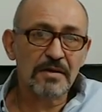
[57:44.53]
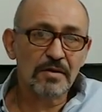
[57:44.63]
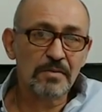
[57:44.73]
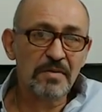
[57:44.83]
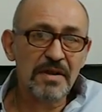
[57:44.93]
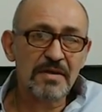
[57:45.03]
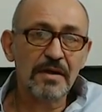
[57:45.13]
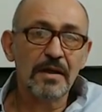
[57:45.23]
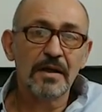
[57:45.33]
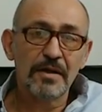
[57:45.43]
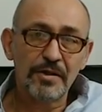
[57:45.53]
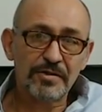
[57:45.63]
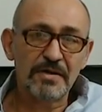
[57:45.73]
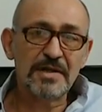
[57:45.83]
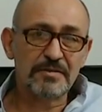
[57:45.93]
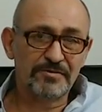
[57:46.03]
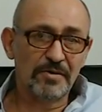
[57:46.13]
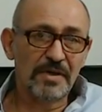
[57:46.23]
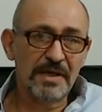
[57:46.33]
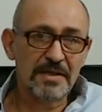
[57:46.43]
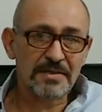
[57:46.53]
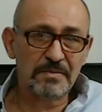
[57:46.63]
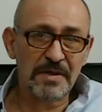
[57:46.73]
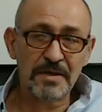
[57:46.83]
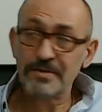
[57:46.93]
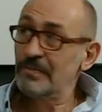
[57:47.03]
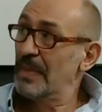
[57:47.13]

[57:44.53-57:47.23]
your breathing 3 to 4 liters a minute,